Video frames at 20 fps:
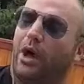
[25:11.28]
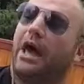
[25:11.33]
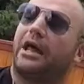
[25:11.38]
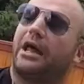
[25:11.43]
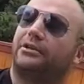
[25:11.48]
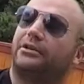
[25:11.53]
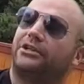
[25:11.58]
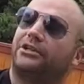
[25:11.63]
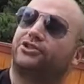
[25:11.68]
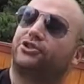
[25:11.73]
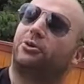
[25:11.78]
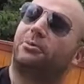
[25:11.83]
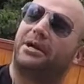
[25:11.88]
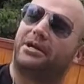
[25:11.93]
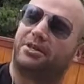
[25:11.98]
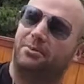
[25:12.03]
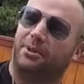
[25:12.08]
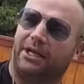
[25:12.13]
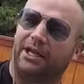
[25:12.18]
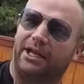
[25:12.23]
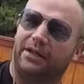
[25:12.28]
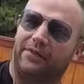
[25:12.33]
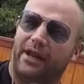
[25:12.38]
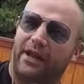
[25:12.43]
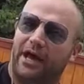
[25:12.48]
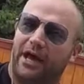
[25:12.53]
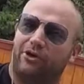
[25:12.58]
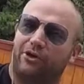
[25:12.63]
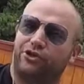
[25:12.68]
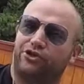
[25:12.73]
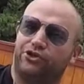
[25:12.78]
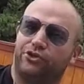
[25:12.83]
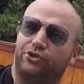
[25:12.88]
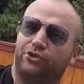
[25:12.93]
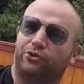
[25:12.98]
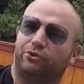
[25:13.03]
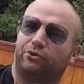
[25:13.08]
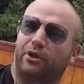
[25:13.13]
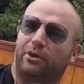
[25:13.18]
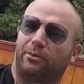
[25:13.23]
Well, let's go back to the beginning. Then how did
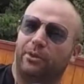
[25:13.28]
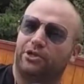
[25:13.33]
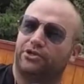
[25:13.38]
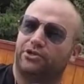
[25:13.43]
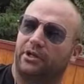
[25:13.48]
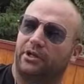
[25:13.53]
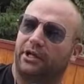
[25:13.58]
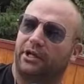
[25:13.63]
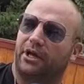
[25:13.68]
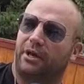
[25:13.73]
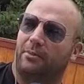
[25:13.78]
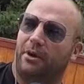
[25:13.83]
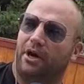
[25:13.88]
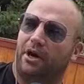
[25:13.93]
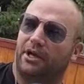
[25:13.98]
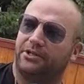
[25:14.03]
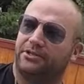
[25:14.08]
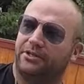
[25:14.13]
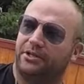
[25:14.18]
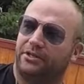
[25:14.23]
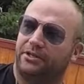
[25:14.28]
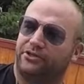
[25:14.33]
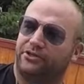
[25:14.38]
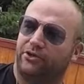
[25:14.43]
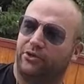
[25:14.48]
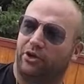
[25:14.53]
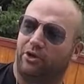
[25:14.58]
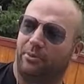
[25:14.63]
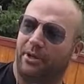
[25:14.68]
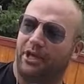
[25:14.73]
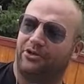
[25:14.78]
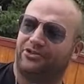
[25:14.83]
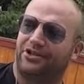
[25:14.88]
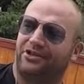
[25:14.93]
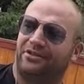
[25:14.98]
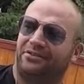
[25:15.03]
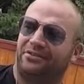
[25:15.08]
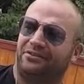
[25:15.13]
you originally come on as the studio manager?